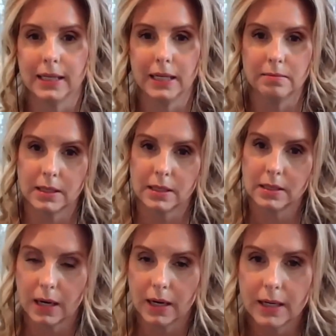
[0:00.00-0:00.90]
It keeps us
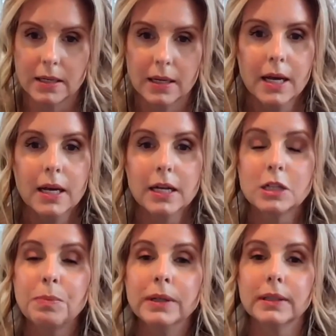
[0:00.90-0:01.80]
stuck in
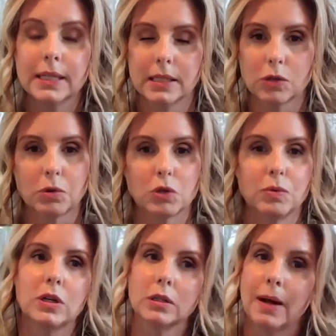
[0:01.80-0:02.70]
experiences, which we
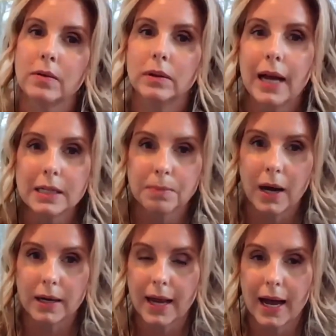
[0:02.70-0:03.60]
talked about in the last
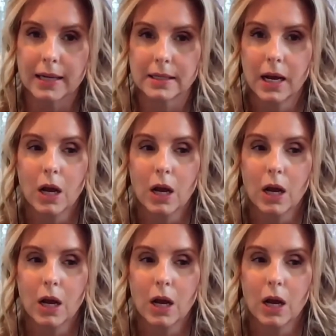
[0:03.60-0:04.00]
podcast.